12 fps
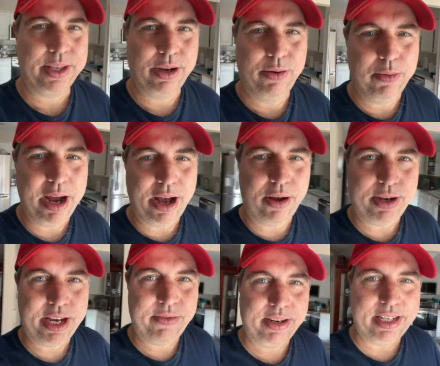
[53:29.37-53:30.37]
well
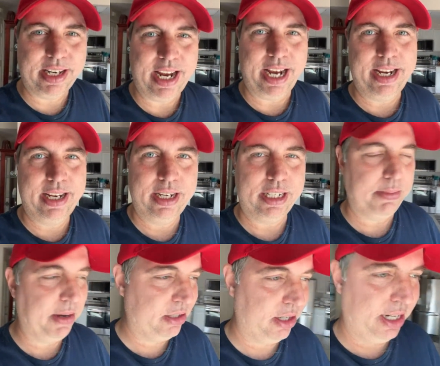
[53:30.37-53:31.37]
even today,
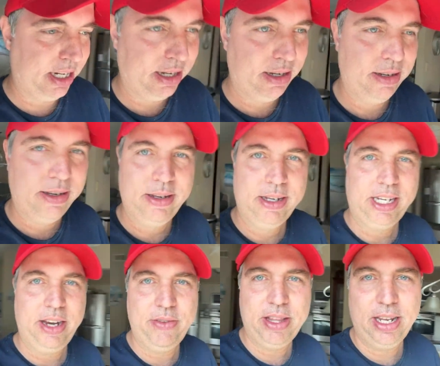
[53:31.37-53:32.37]
especially
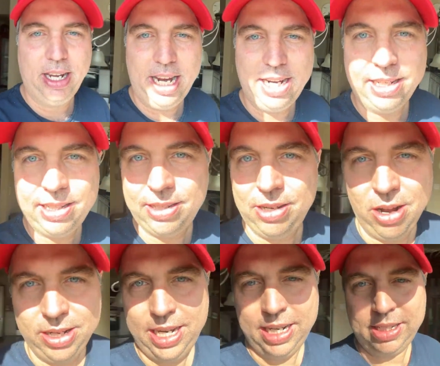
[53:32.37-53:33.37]
given the latest
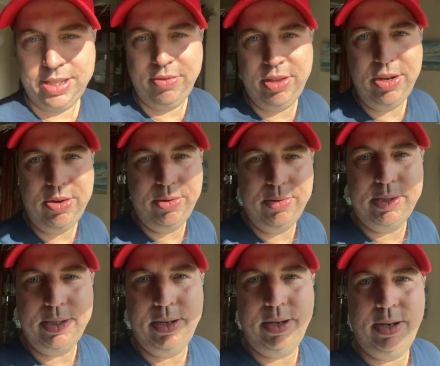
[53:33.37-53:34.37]
context of the
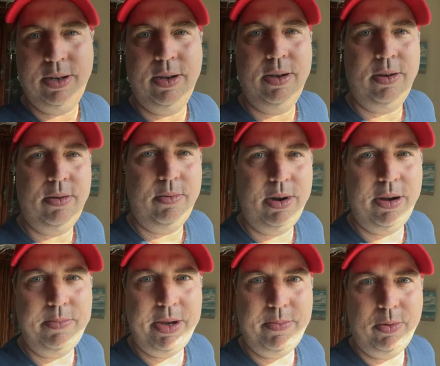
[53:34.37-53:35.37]
news where
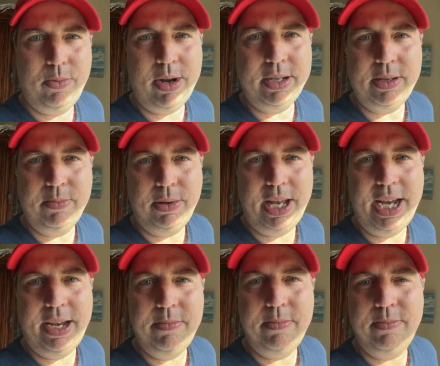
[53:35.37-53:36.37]
people want to
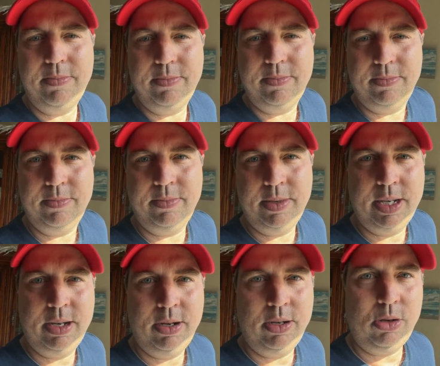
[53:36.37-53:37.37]
blame
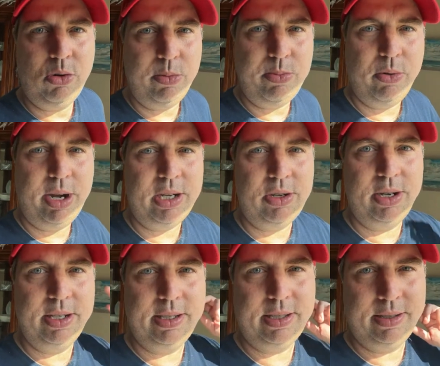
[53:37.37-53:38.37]

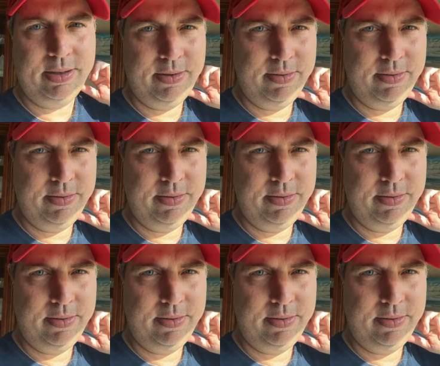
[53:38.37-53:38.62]
corporations.